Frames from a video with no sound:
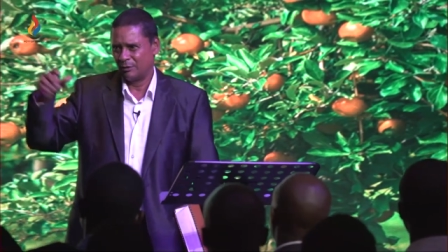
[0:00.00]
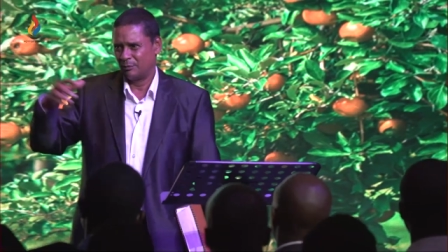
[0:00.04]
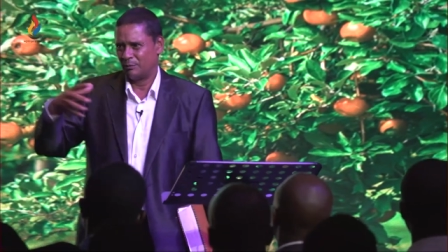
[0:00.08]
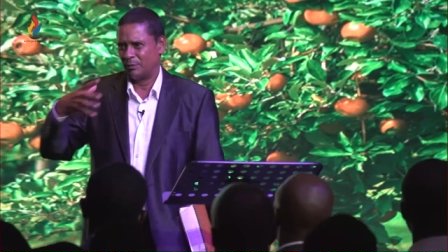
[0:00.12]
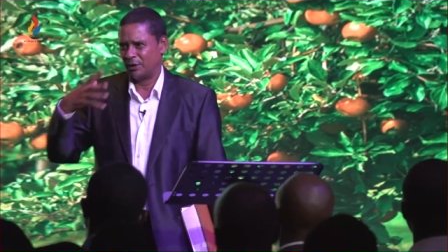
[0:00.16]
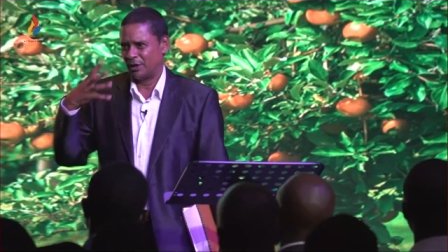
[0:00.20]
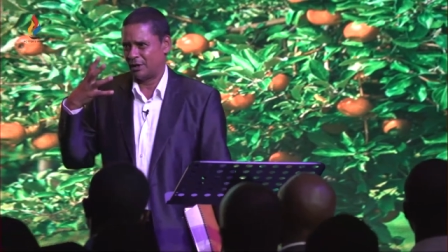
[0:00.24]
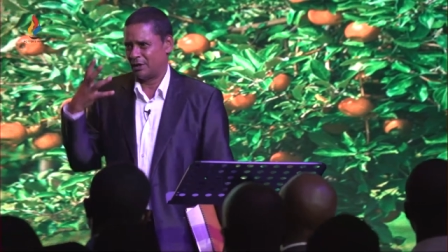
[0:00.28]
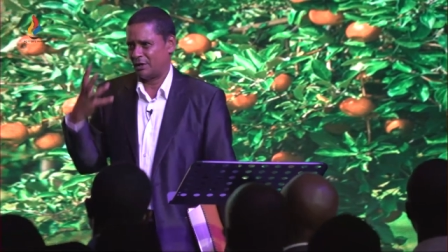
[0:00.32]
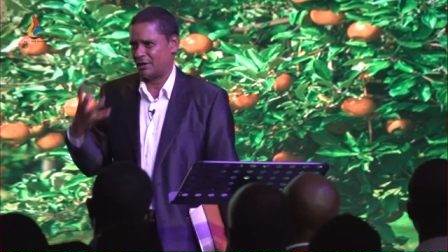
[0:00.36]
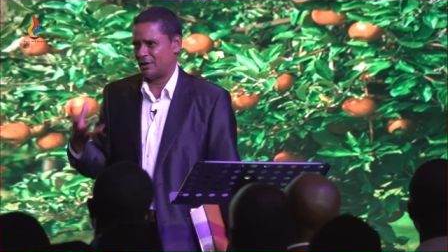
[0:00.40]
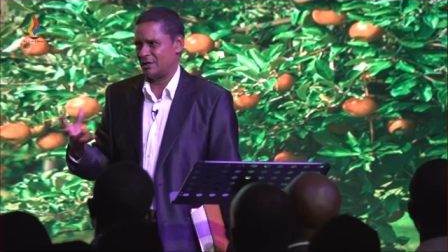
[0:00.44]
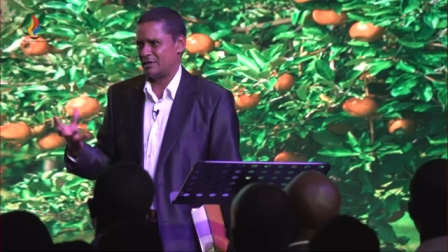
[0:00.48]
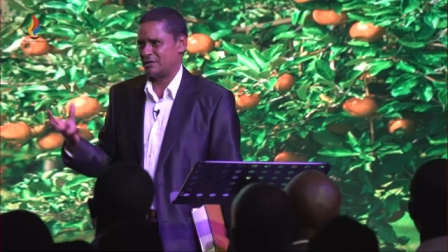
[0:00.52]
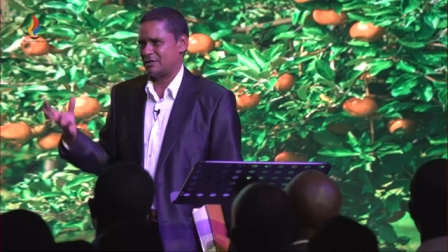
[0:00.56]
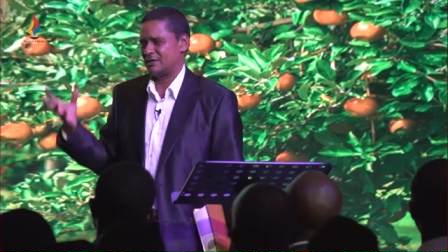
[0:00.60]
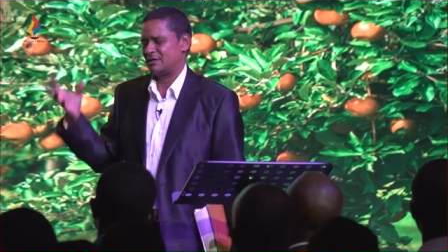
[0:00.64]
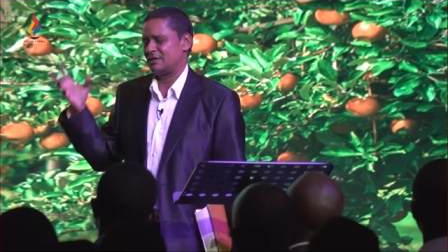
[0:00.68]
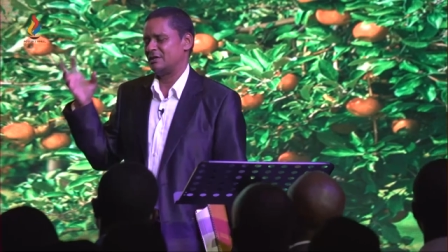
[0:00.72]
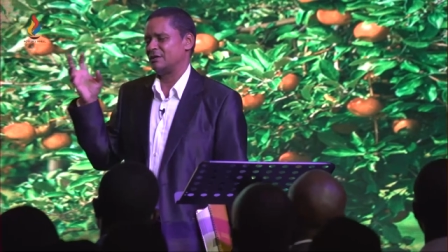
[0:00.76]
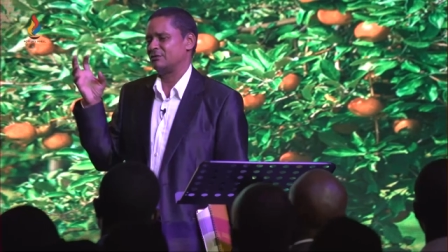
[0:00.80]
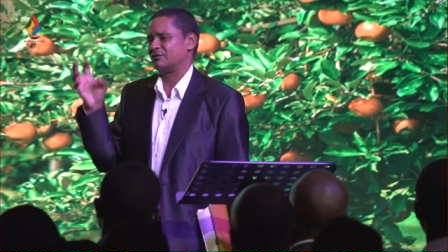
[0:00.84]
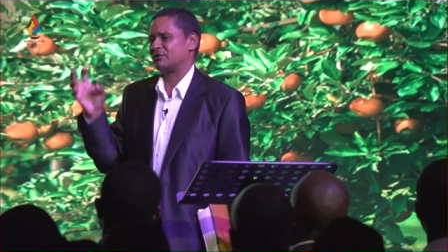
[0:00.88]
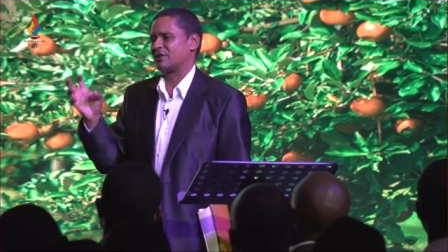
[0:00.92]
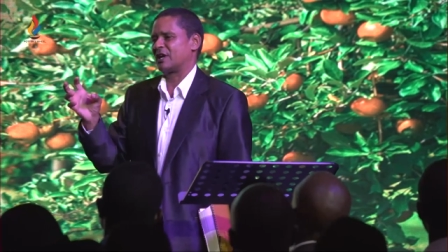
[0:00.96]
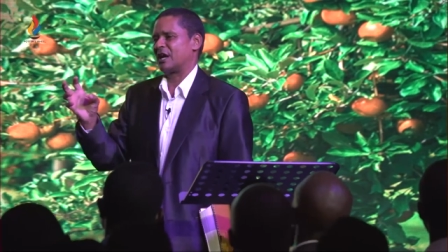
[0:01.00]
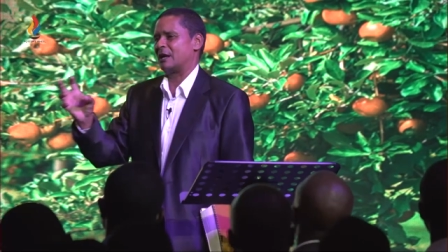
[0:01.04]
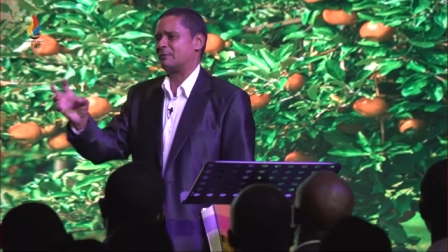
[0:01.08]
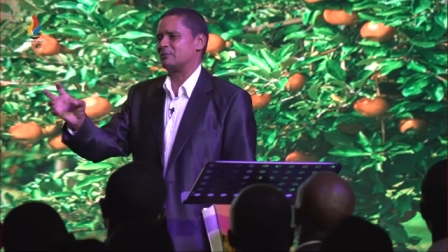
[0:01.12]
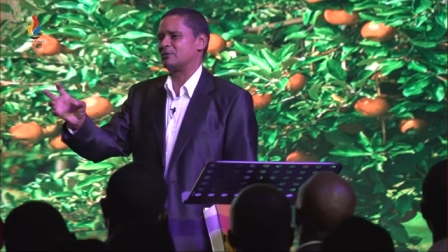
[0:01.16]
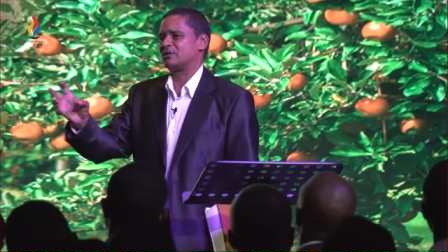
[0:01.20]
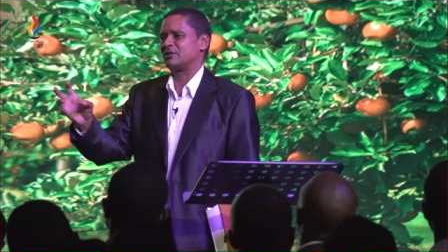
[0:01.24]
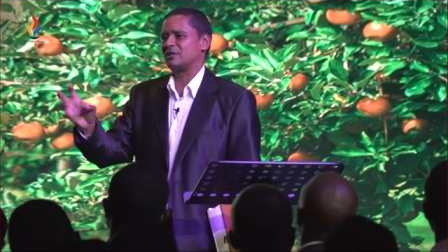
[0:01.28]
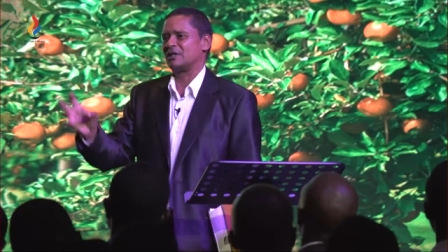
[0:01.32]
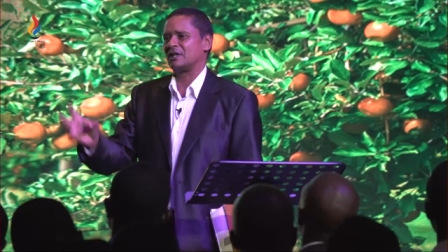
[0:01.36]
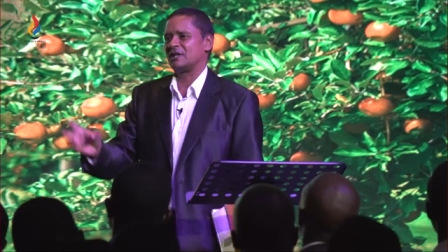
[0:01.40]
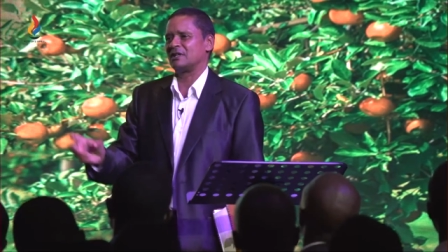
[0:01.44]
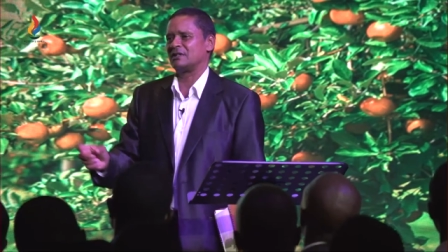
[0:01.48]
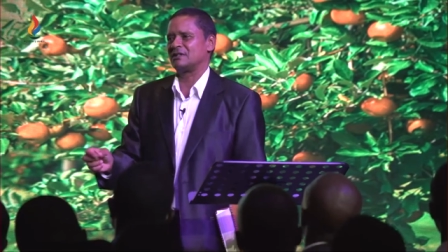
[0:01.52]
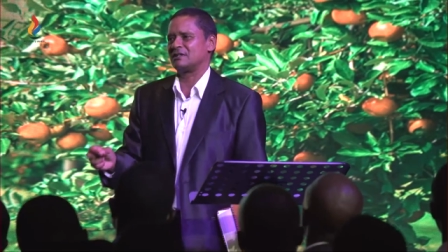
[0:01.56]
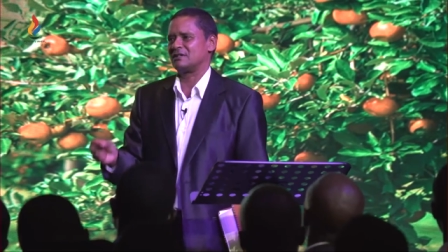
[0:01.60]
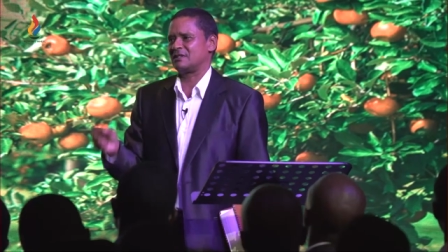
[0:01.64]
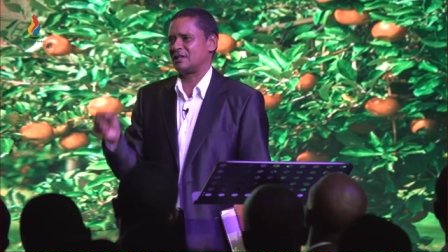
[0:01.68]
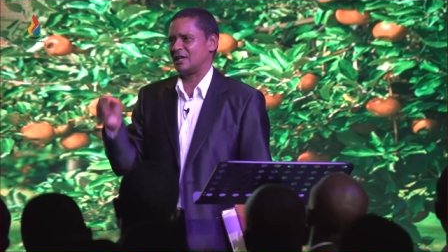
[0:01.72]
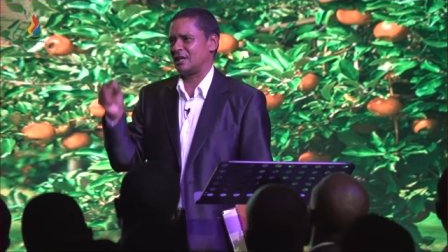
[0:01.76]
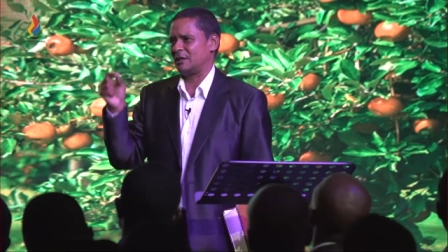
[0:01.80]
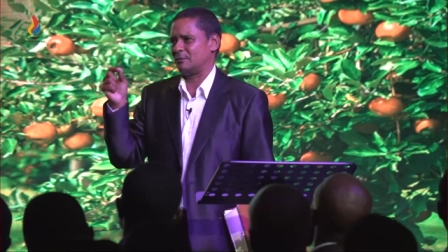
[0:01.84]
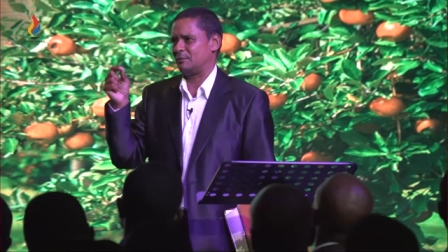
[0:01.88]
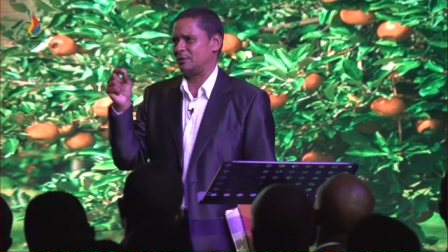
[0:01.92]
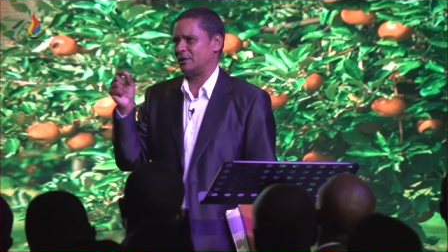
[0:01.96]
because you've come to his
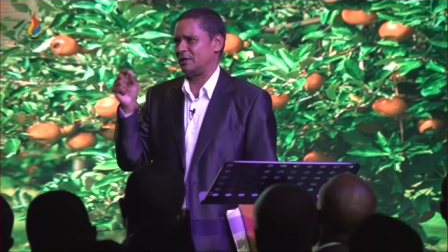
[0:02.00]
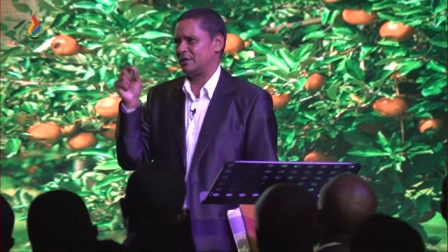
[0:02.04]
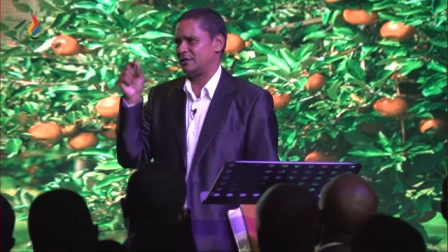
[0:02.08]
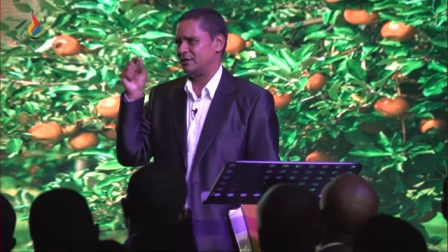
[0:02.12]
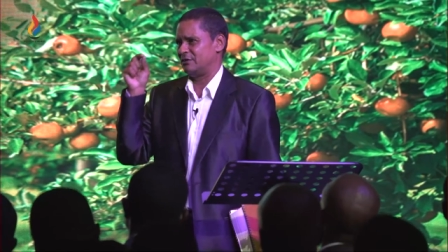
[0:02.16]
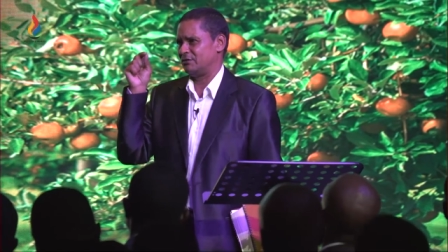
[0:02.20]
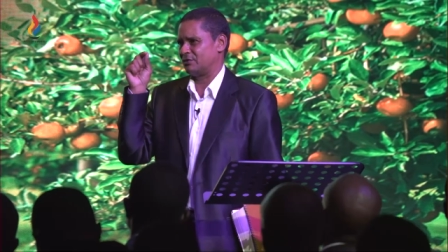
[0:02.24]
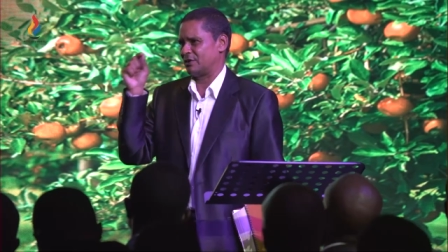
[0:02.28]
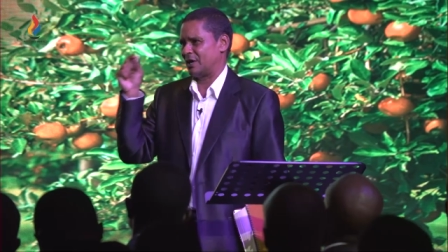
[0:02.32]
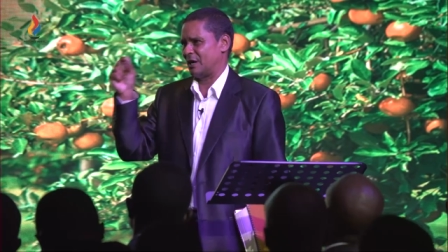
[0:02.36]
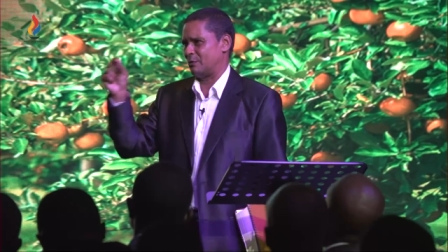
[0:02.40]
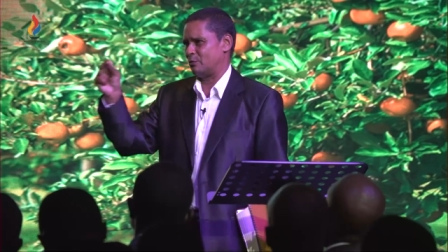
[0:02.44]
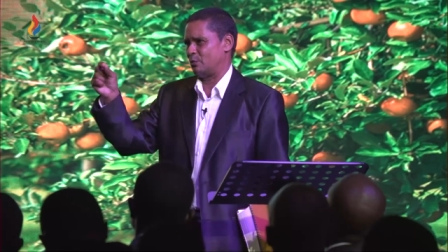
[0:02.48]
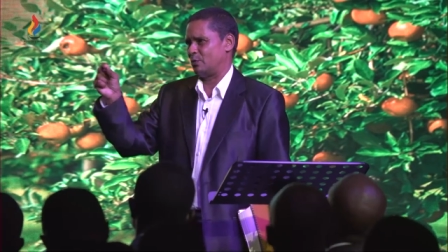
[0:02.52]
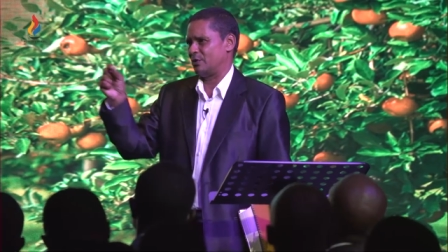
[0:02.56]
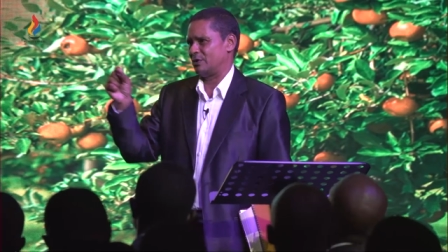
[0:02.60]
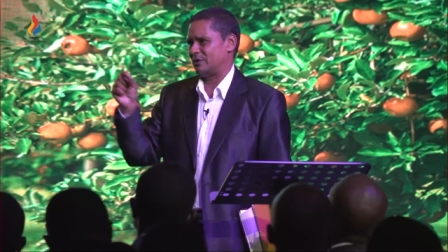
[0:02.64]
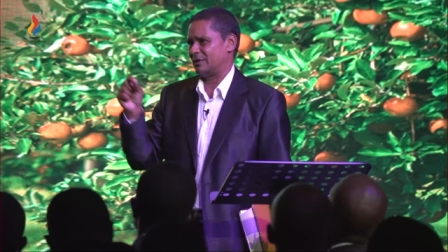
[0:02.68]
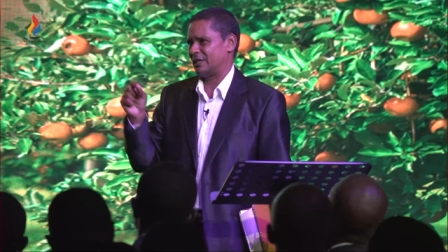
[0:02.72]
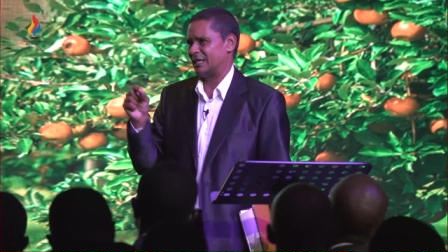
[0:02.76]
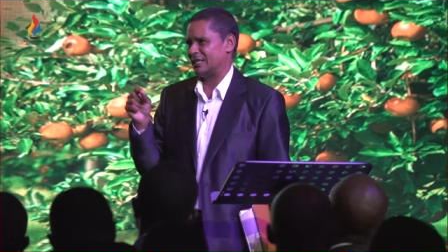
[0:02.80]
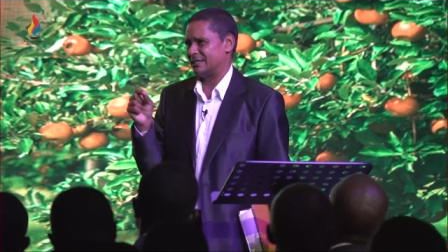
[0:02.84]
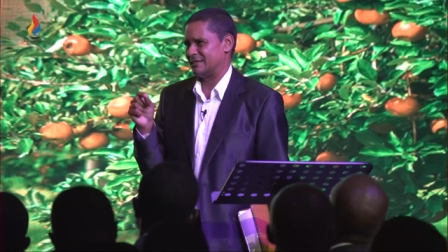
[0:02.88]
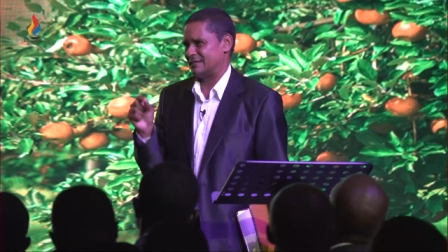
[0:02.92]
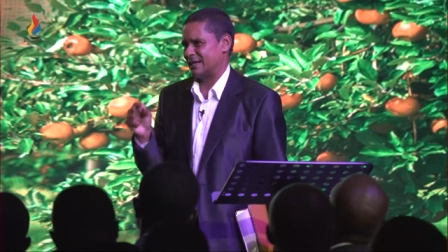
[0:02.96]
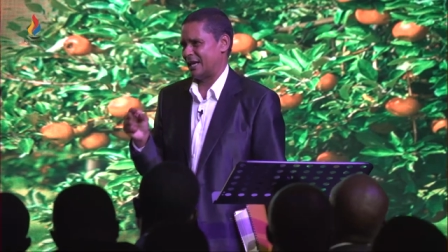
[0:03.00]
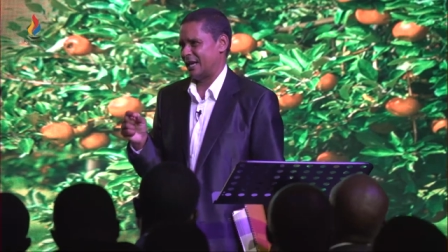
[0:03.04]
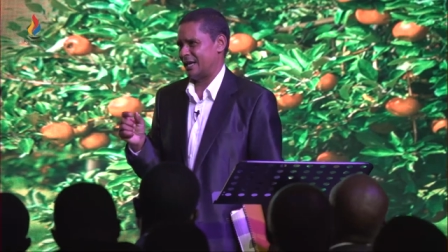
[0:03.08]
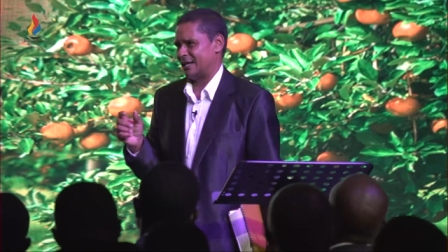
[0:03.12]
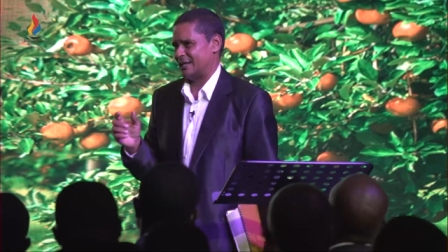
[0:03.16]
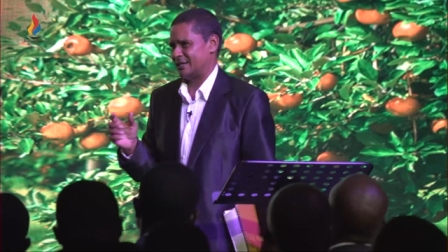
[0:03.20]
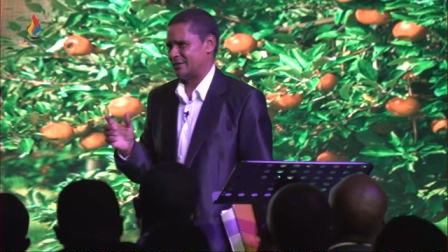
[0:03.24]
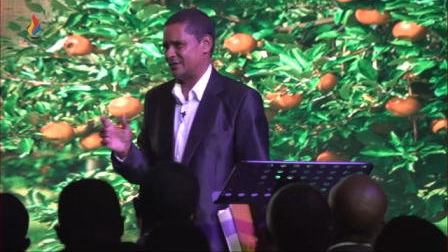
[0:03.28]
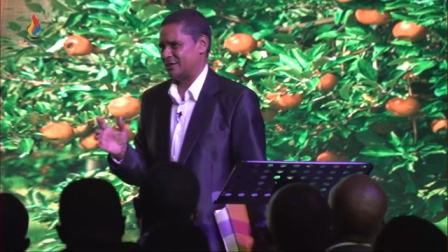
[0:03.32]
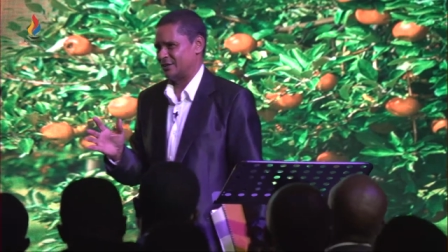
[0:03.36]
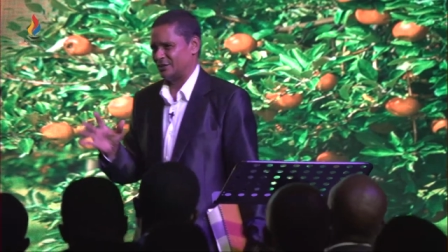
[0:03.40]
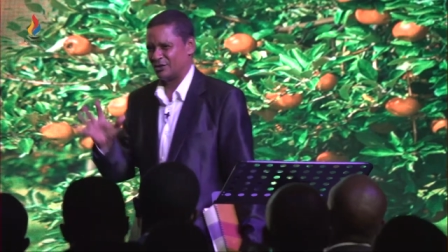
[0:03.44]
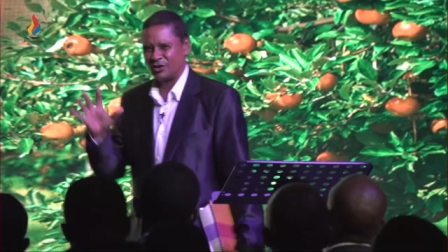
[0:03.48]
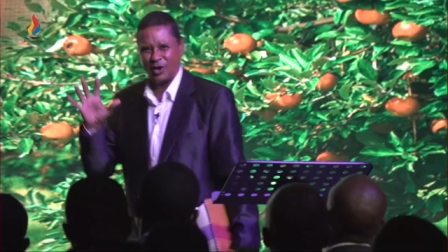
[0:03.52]
table and you've come with his attitude.